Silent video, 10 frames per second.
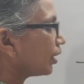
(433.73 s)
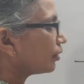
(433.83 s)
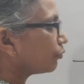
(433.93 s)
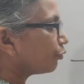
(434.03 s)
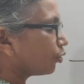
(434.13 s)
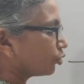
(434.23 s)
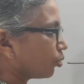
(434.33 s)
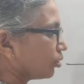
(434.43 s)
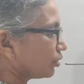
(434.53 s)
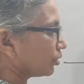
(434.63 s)
and the fourth
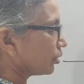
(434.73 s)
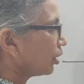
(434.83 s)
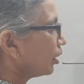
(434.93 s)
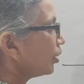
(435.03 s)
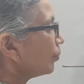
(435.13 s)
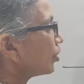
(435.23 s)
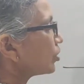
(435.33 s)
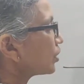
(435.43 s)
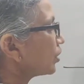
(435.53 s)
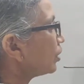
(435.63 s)
quadrant,
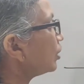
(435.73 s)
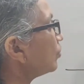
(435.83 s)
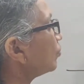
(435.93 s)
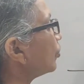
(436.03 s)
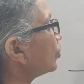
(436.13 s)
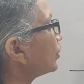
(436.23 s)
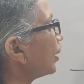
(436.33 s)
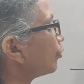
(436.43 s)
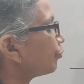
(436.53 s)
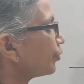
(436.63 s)
because here both
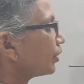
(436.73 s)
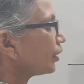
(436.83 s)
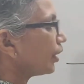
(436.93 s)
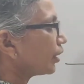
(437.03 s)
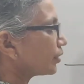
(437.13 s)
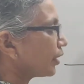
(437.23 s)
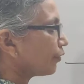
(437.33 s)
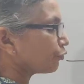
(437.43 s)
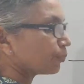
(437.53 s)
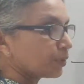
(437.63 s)
f and x
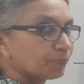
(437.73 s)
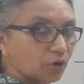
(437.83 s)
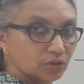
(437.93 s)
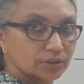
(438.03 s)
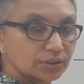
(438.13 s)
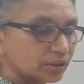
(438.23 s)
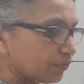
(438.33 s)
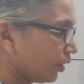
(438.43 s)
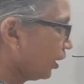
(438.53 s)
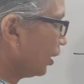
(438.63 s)
have to be
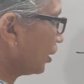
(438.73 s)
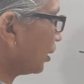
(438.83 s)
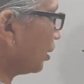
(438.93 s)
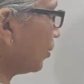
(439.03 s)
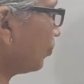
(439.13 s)
positive, here